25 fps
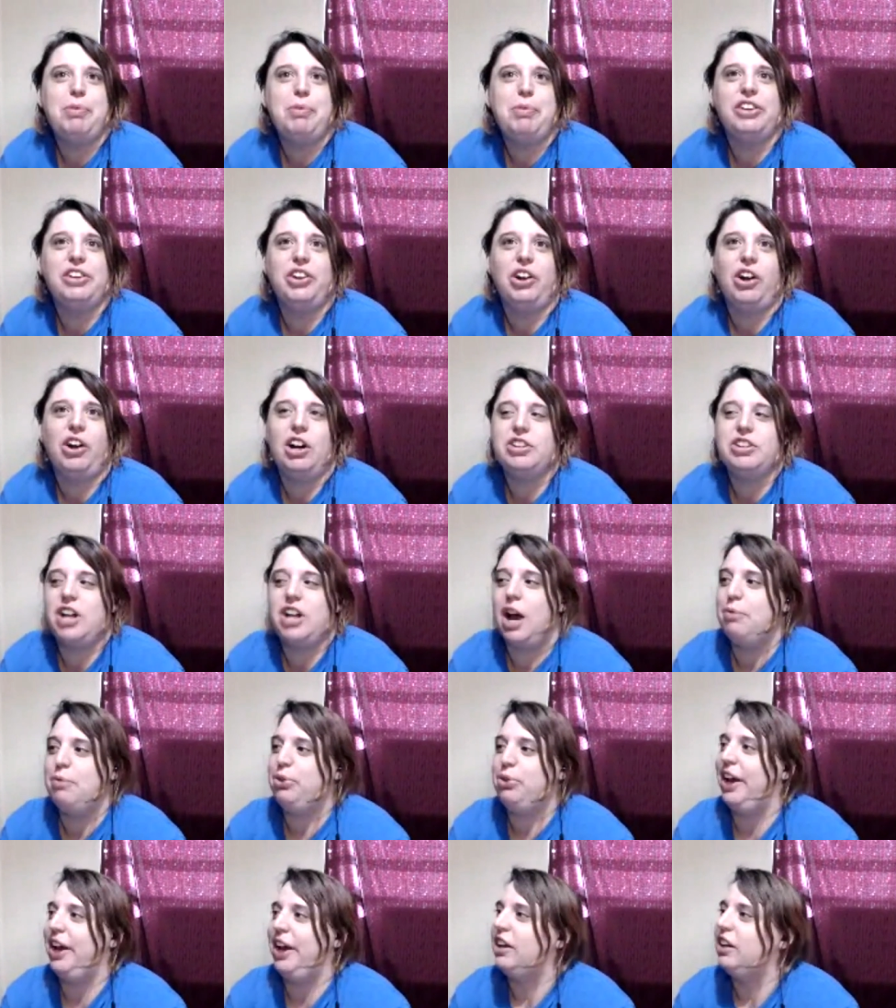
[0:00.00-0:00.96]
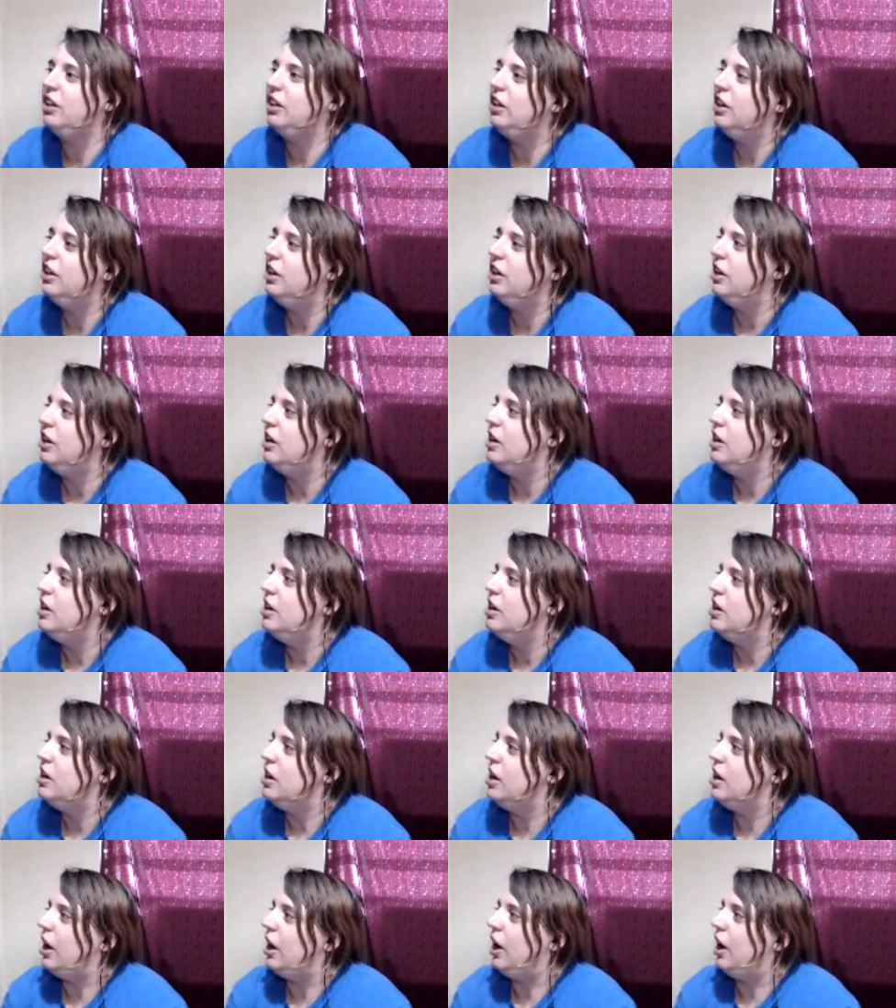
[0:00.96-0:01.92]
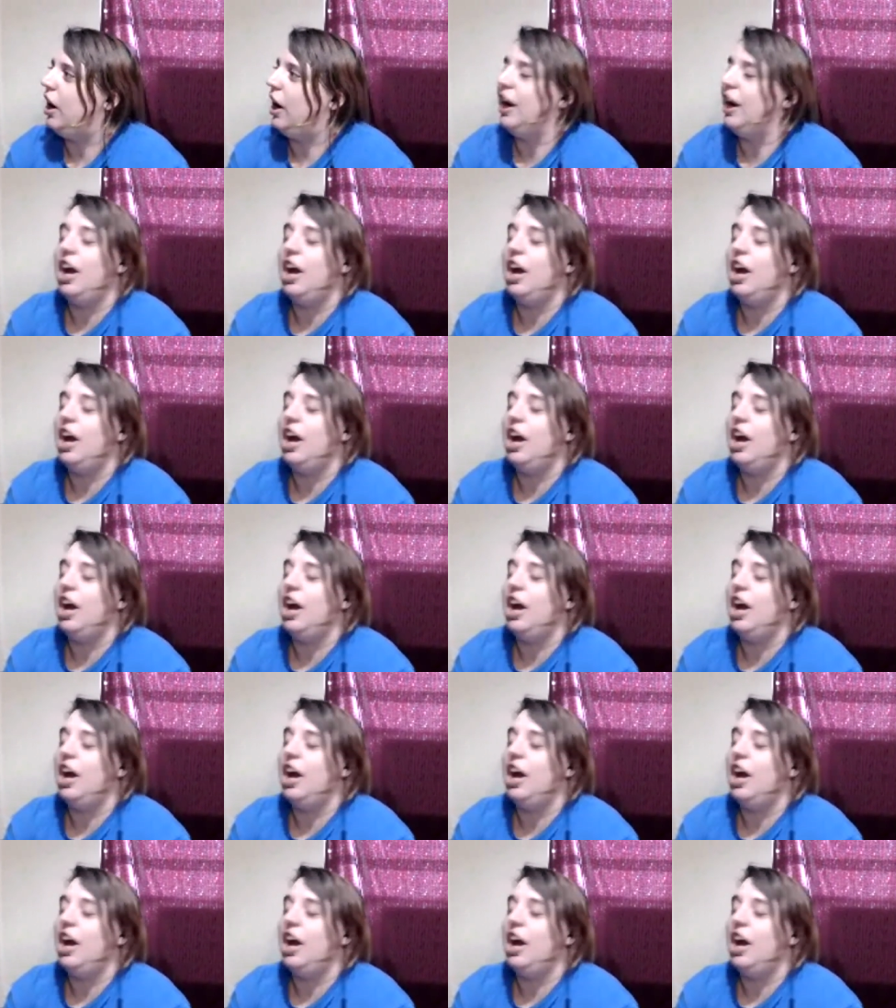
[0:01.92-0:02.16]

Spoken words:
there are times like, all right,